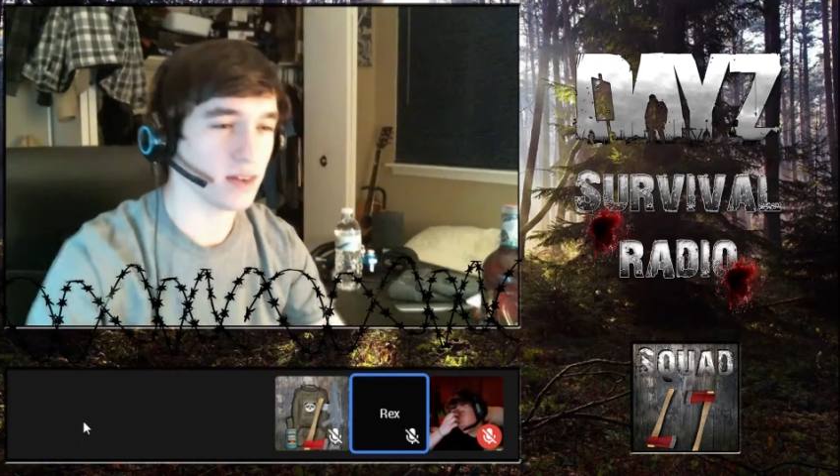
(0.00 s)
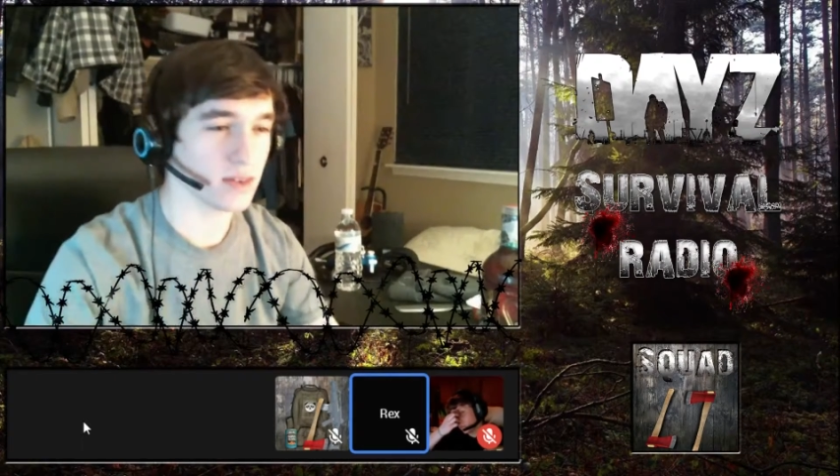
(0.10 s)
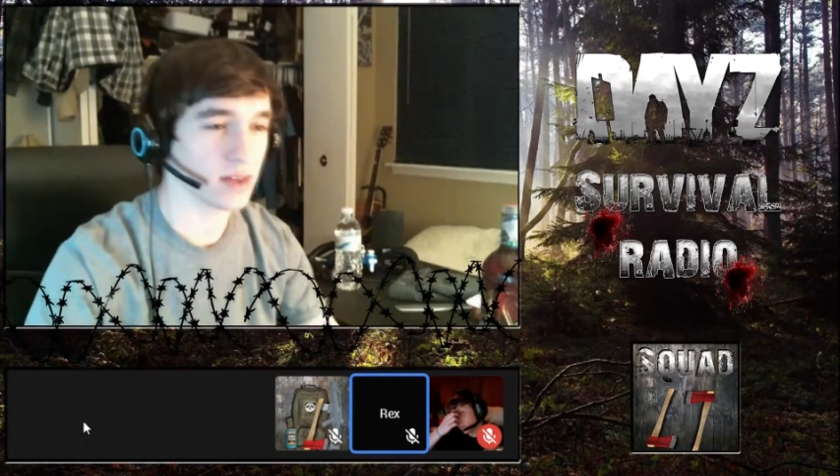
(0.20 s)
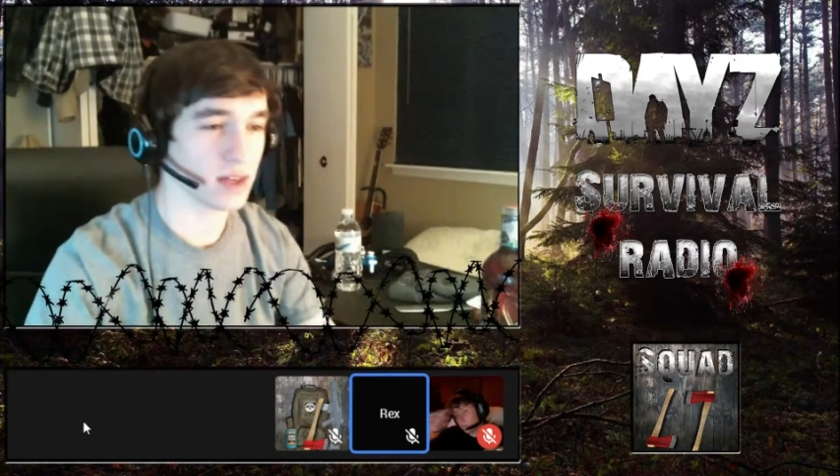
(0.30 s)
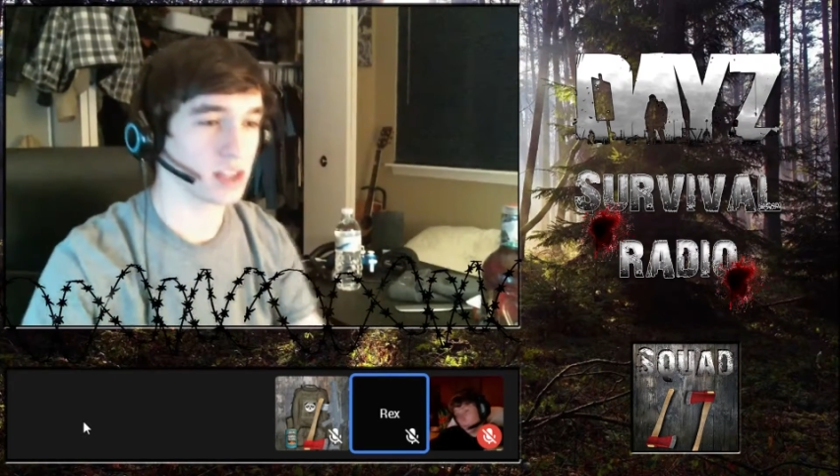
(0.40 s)

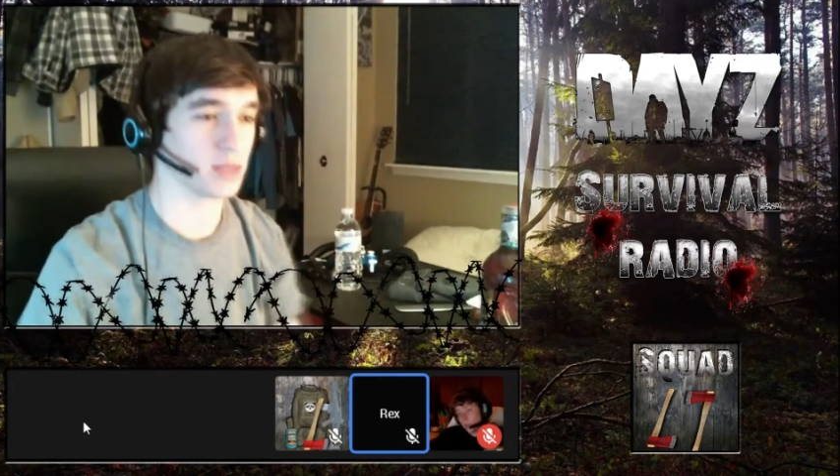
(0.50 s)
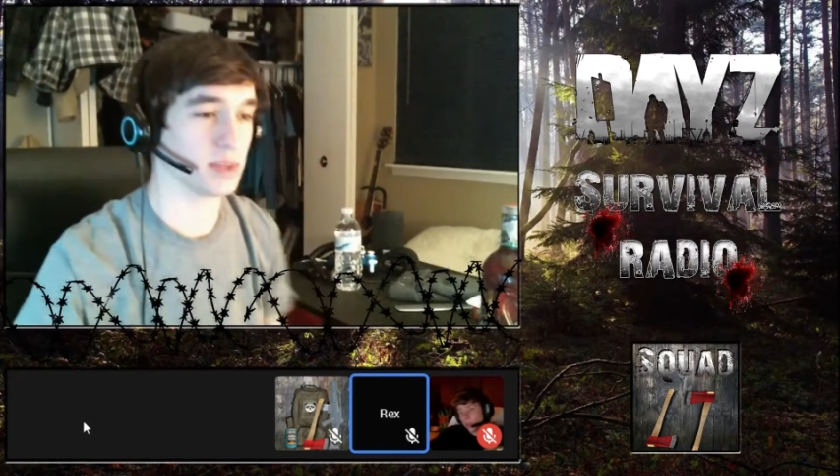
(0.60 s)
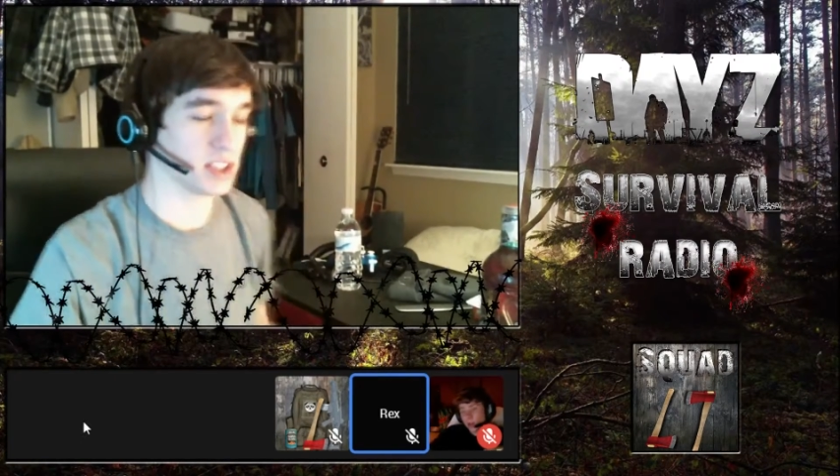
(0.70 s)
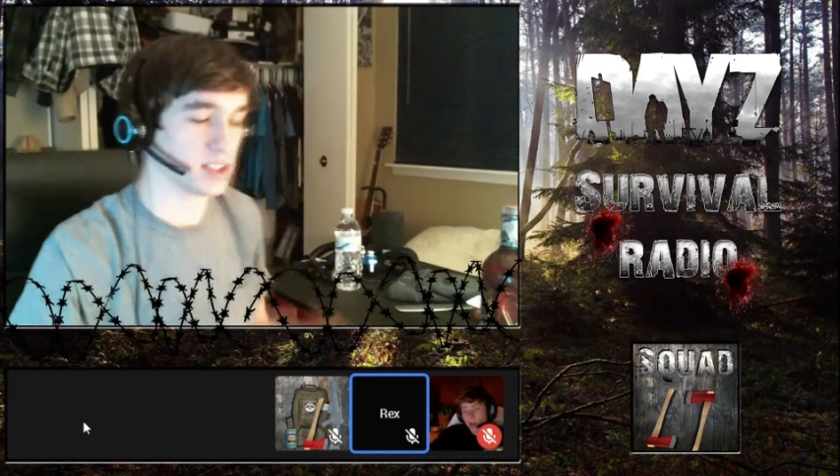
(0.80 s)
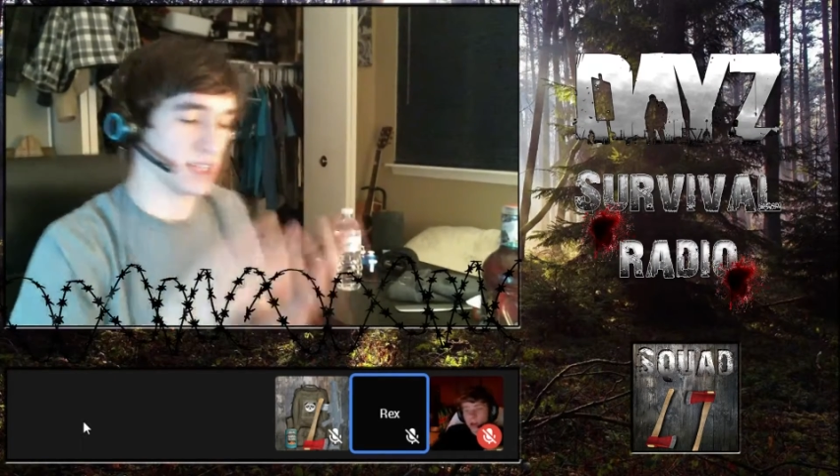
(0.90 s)
It should be
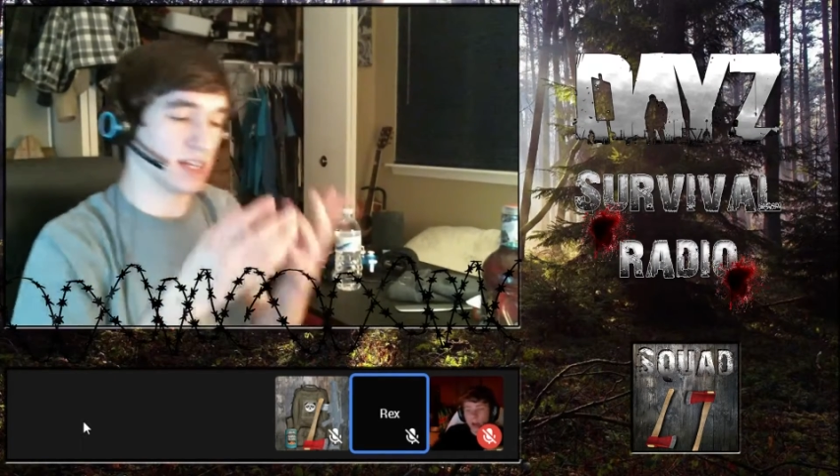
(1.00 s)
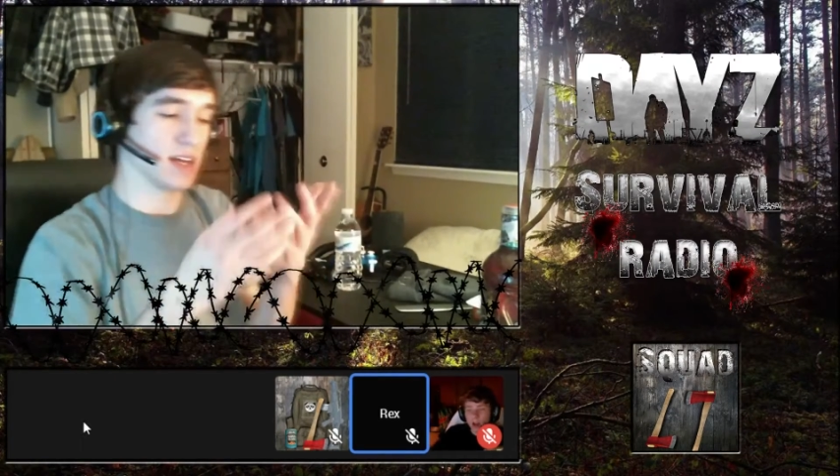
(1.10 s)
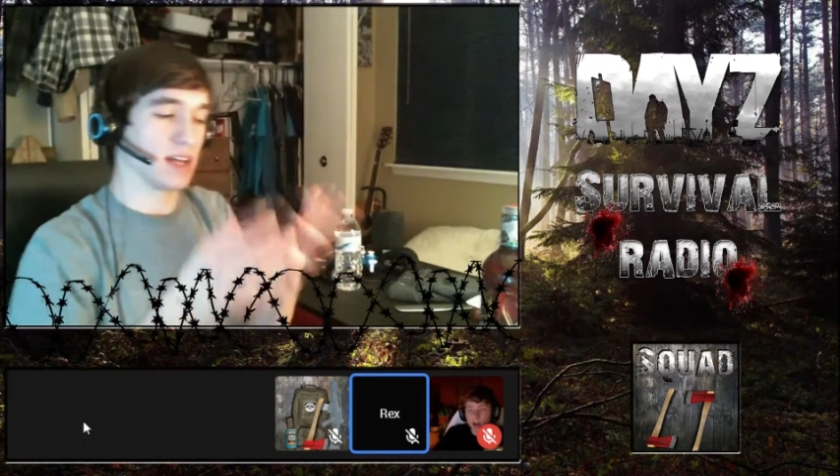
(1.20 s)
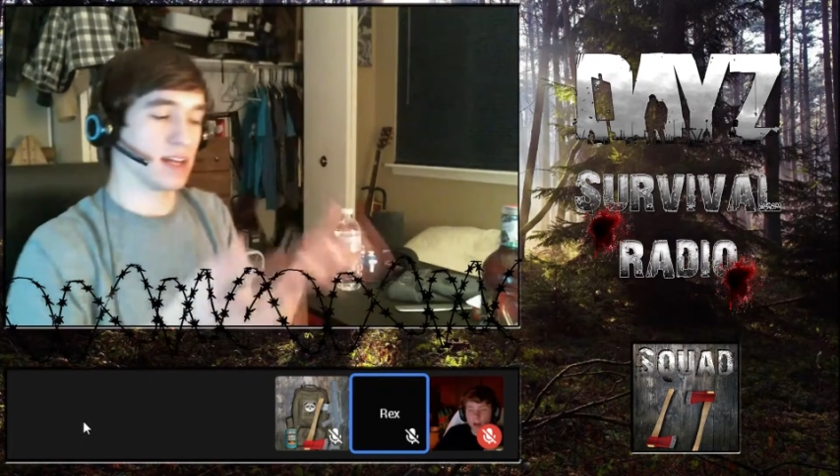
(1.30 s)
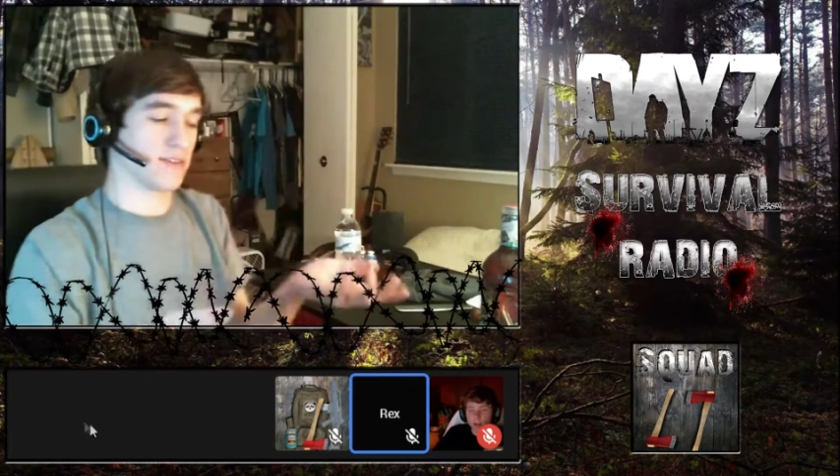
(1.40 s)
just like
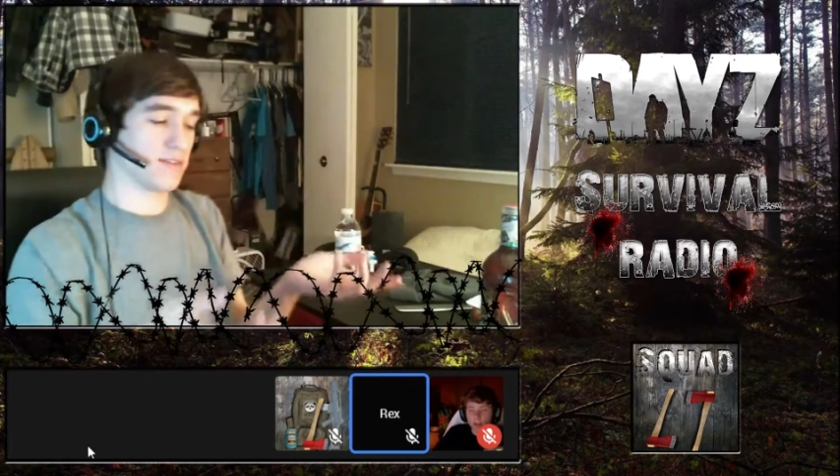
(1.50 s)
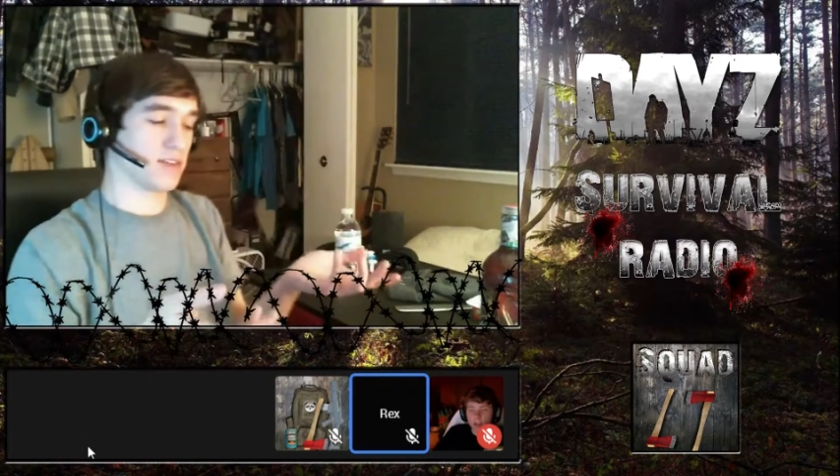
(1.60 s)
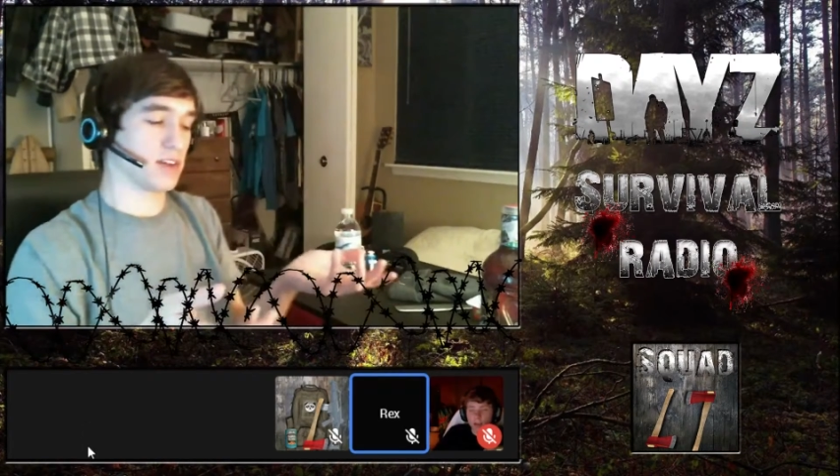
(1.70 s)
if your